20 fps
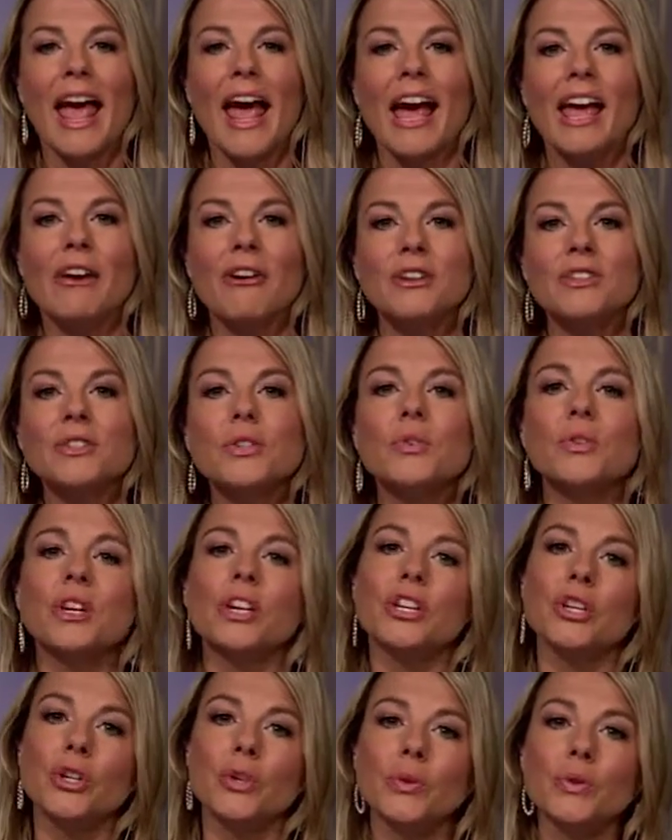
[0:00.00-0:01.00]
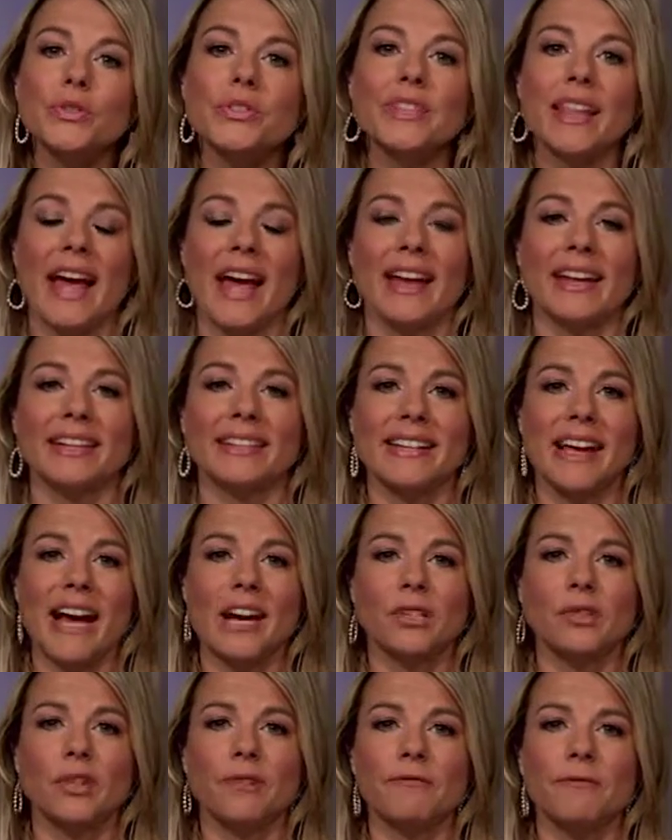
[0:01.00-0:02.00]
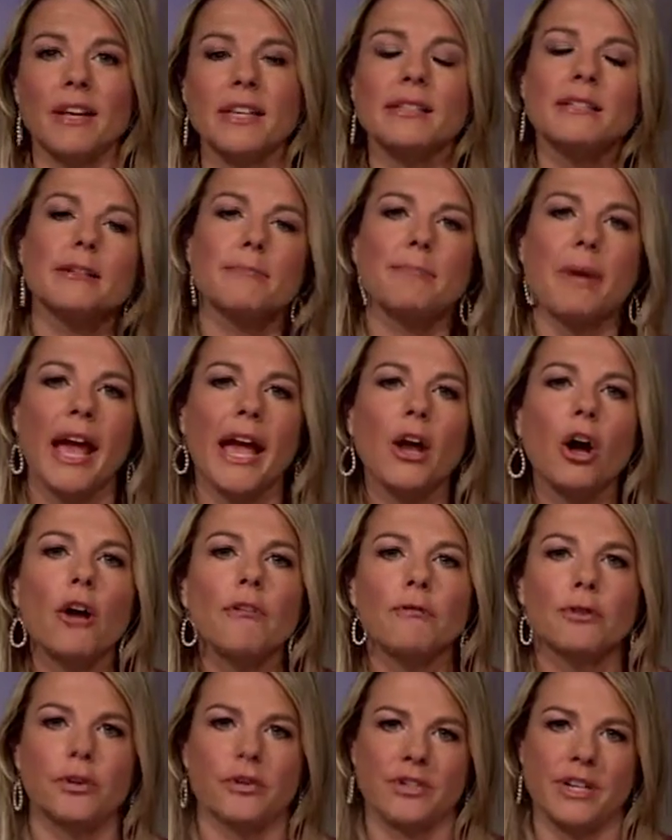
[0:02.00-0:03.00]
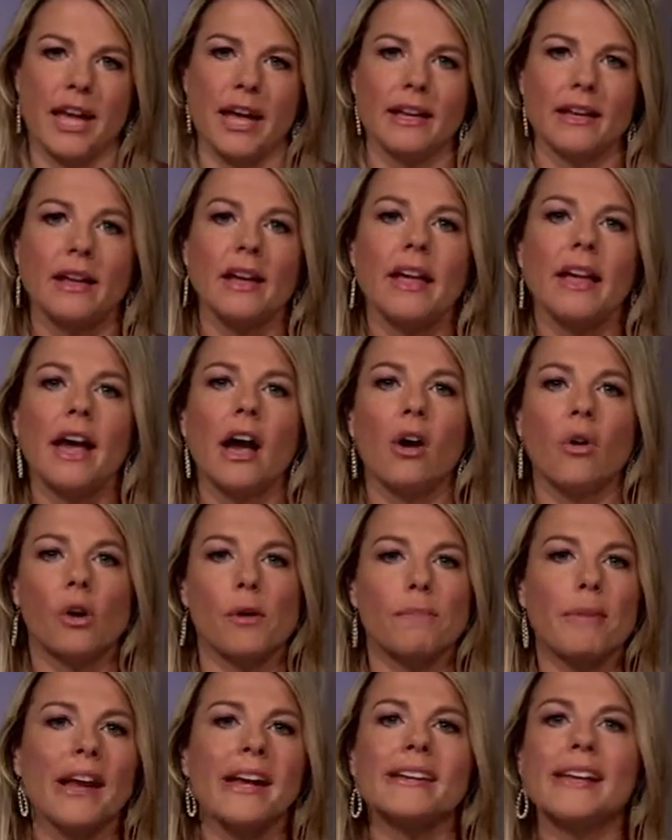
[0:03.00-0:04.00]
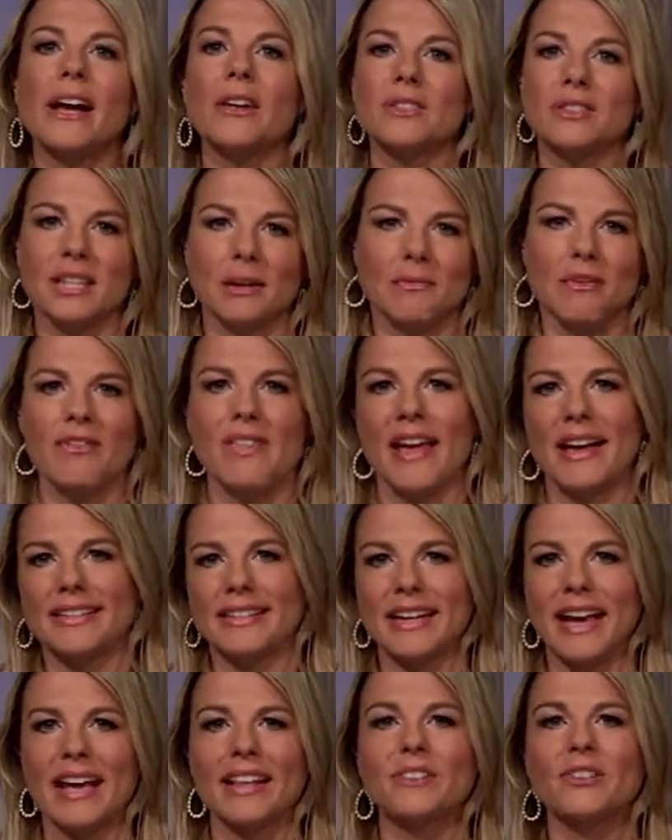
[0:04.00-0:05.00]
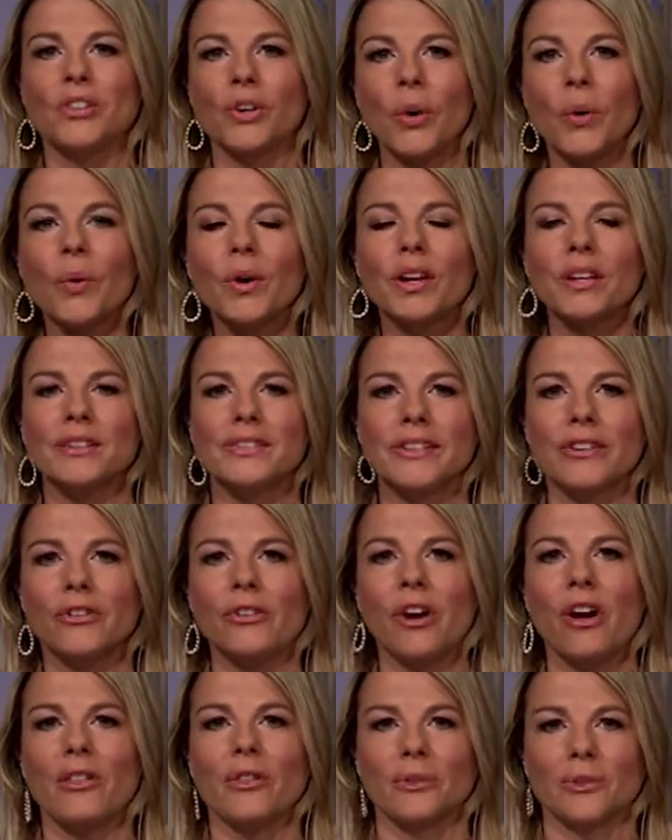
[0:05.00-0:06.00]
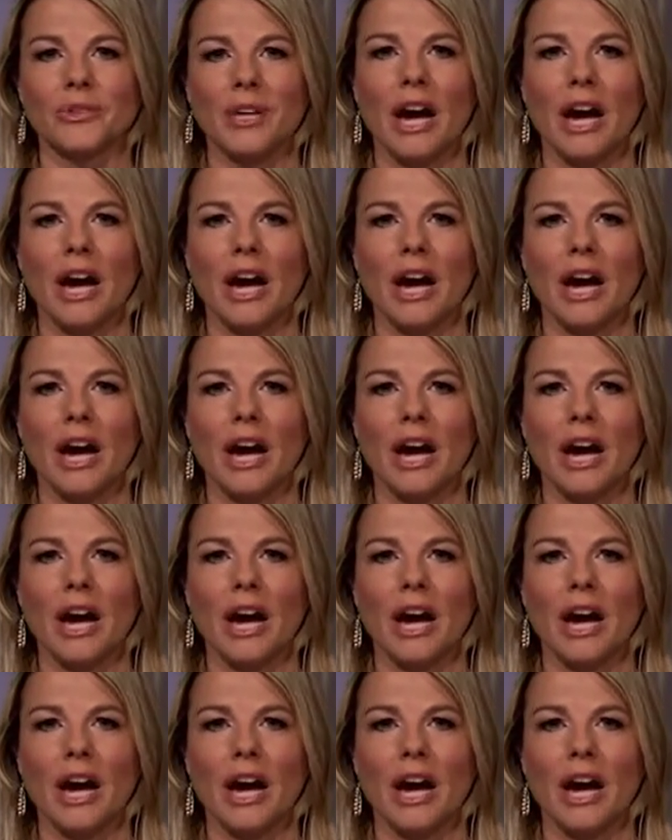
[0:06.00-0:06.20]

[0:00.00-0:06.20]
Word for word: And also, you can use that tax refund to pay off your debt or pay down some of that debt. So, consider all those